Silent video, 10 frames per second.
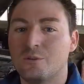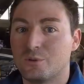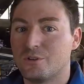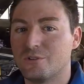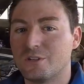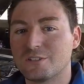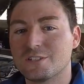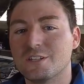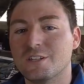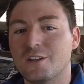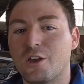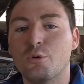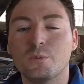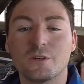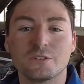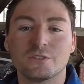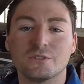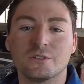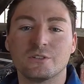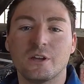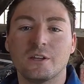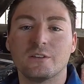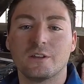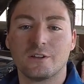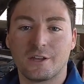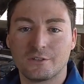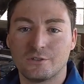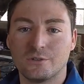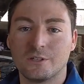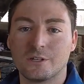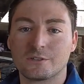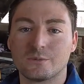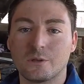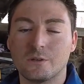With all that said, I hope you guys are doing great and I'll catch you in the next one.